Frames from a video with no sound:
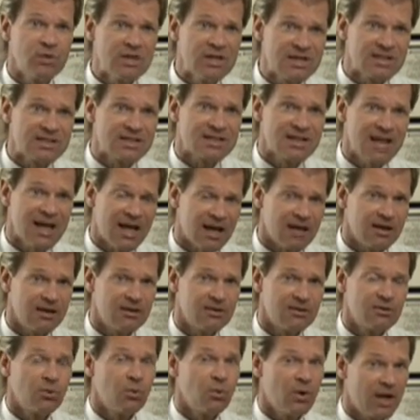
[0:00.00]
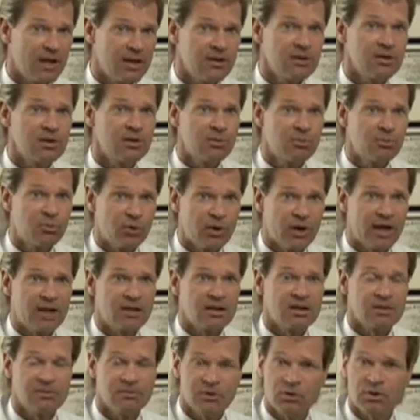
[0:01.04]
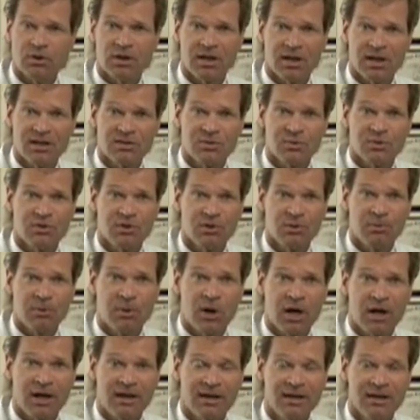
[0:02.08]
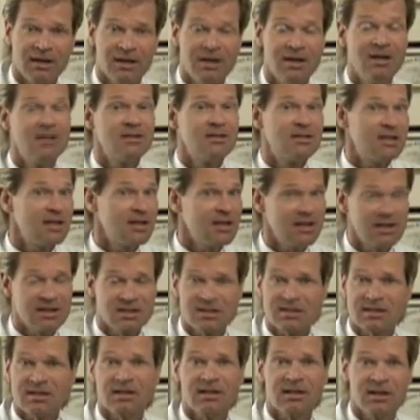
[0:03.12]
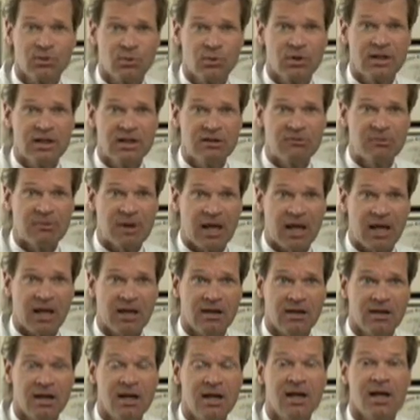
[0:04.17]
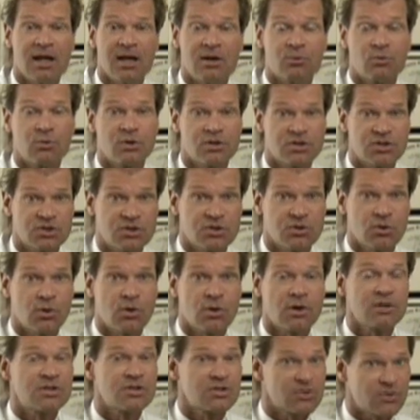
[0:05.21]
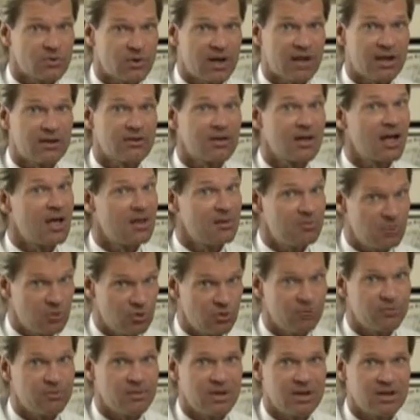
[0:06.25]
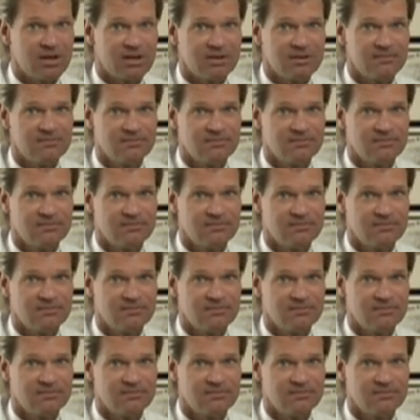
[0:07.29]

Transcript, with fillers: reset the way that your brain communicates with your body to instantly relieve pain and restore strength and movement.